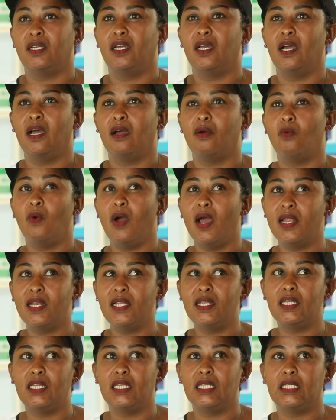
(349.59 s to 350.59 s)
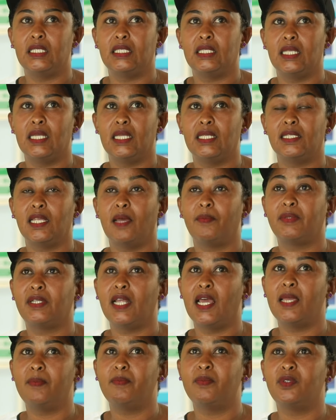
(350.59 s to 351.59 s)
One is
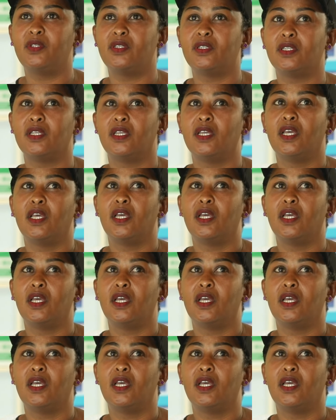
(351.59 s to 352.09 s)
sometimes